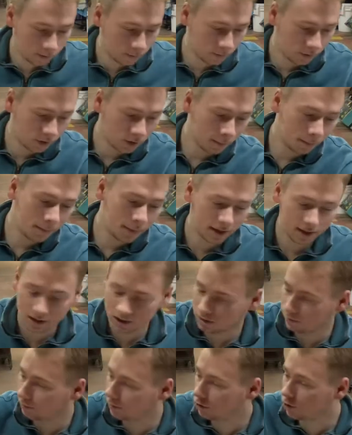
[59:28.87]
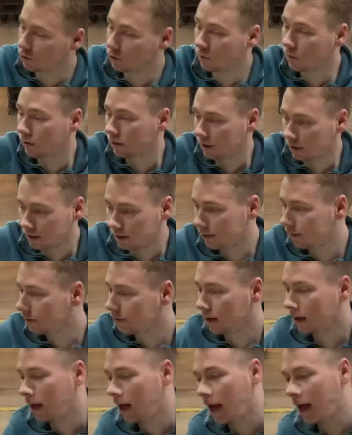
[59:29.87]
The biggest majority,
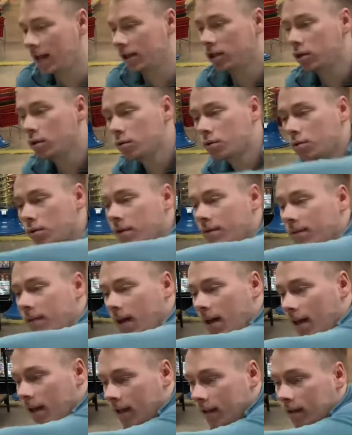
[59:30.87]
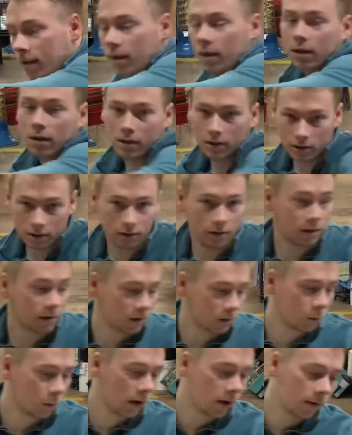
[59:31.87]
I usually find, does
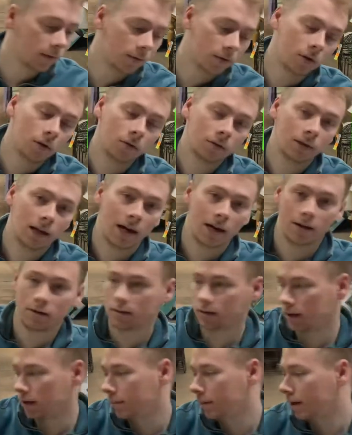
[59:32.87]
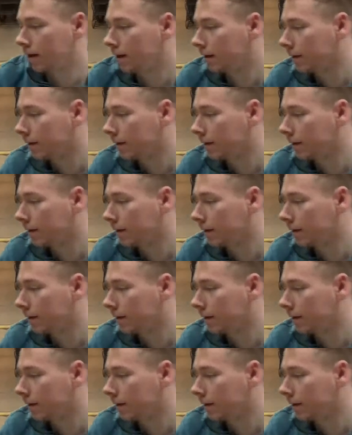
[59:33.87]
well for online on eBay.